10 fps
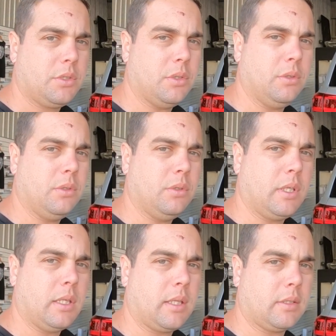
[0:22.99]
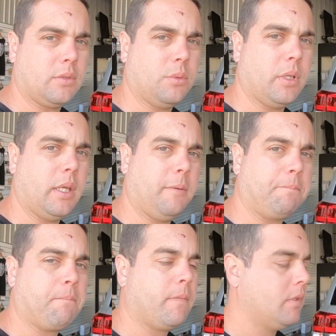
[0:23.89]
to get that sorted out.
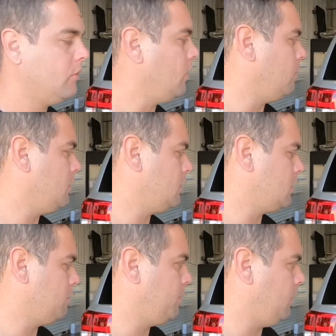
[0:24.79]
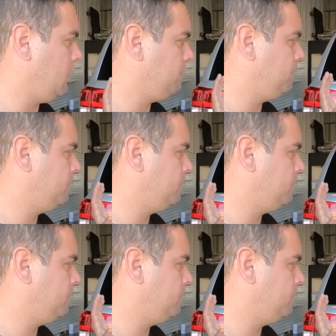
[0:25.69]
So we're just going to pull off